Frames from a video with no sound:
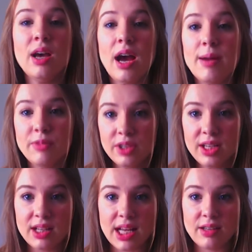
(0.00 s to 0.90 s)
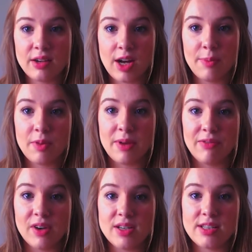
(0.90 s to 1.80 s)
I'm really glad that a couple of my
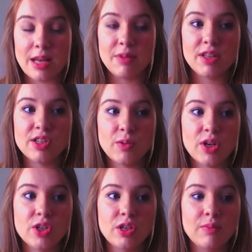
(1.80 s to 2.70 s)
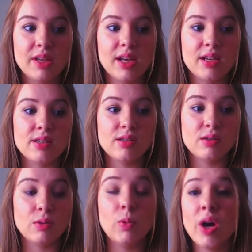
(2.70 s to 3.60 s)
friends sent me this question because,
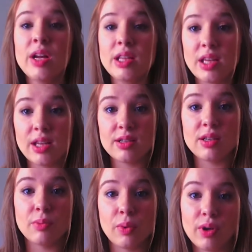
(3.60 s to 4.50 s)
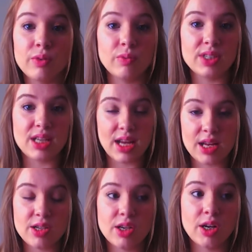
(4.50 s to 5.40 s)
one, I think it's an important one to
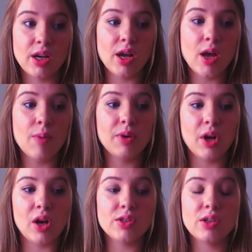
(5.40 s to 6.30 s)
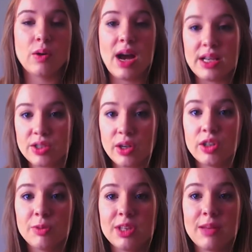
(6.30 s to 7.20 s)
answer, but also I
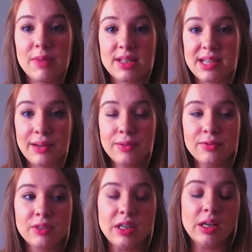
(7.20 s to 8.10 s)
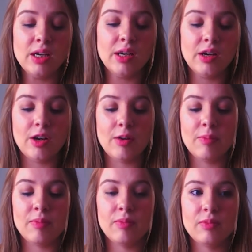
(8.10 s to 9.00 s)
struggled with it myself.
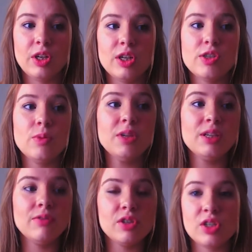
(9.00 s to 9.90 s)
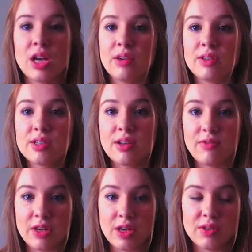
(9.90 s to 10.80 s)
There are so many different genres of
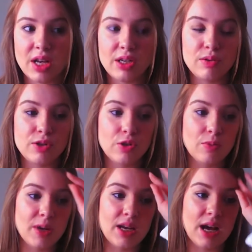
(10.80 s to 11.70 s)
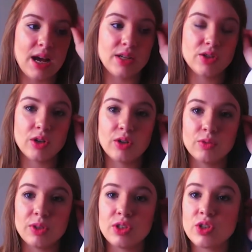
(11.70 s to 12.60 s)
videos on YouTube, and I
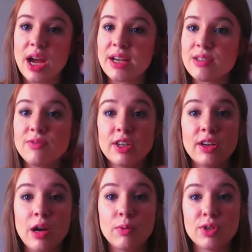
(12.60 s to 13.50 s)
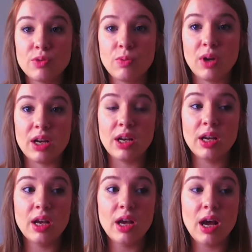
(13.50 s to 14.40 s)
struggled with trying to figure out which one
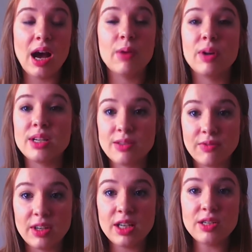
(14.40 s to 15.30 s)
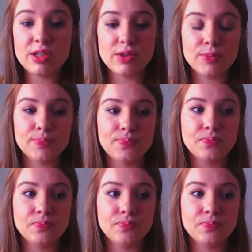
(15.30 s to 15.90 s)
I wanted to fit into.